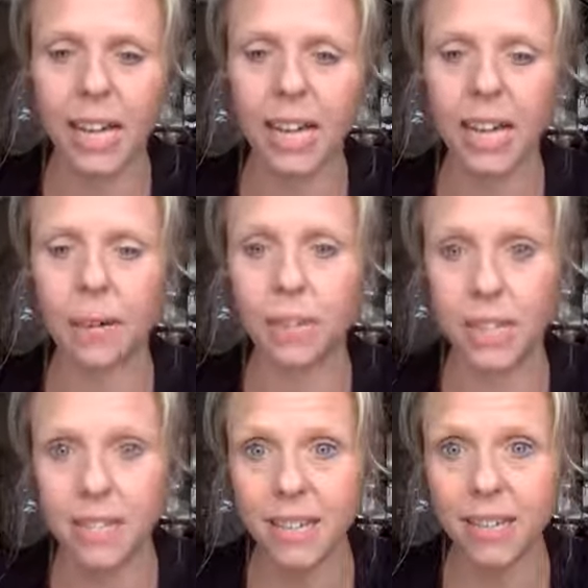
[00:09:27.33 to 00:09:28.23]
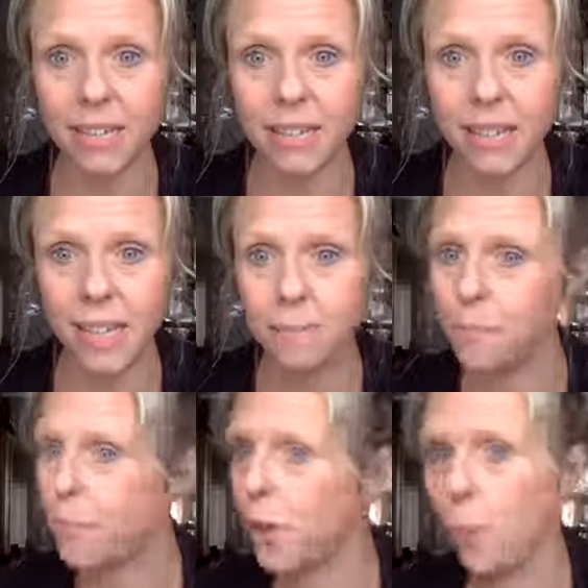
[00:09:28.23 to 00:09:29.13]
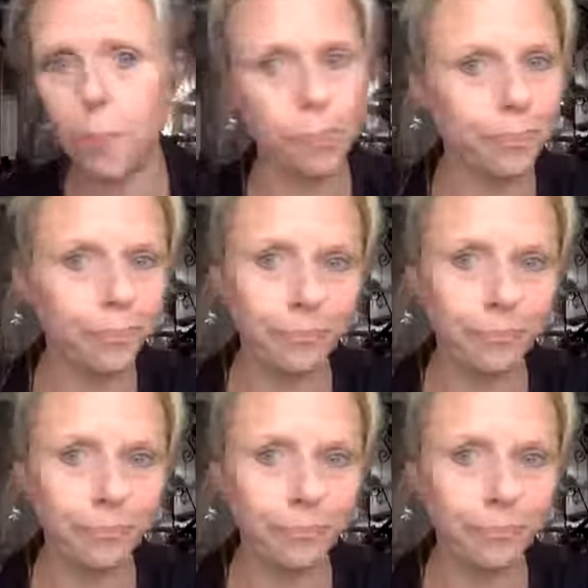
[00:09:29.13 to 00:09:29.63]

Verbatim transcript: Um, is it easy? Nope.